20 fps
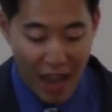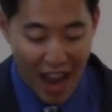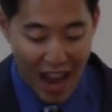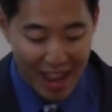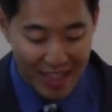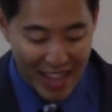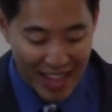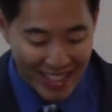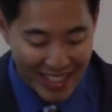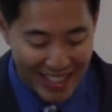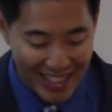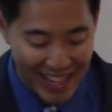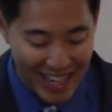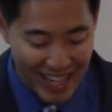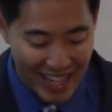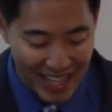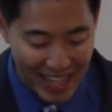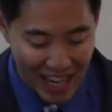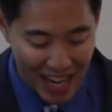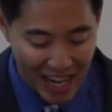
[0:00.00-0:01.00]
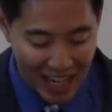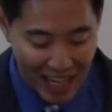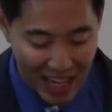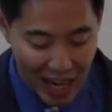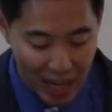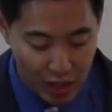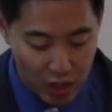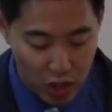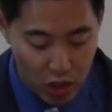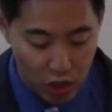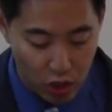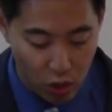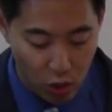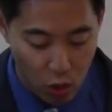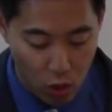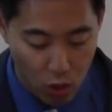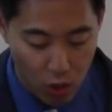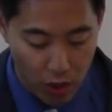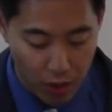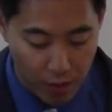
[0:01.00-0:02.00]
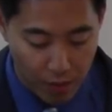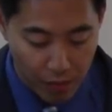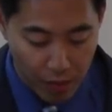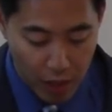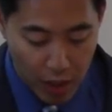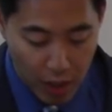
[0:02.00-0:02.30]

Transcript: and they sinned against the Lord.